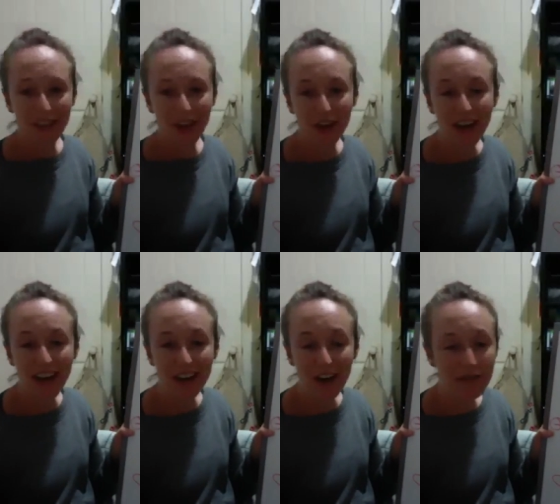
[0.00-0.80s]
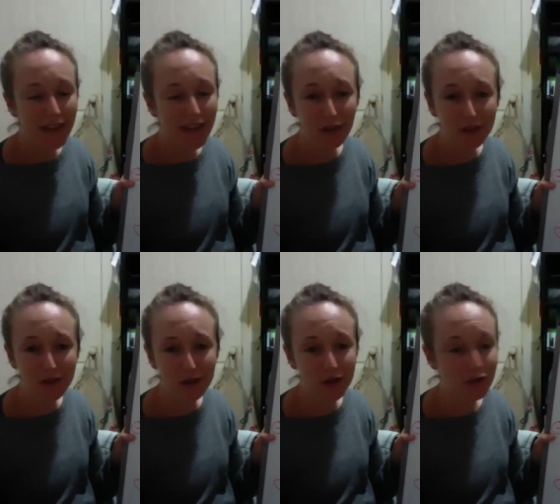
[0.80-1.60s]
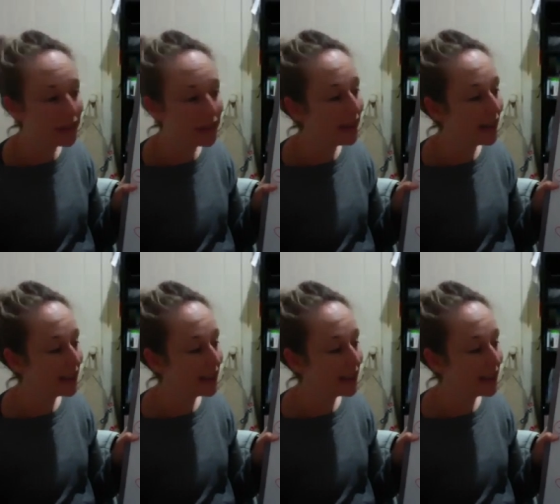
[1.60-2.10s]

All right, I found her on social media.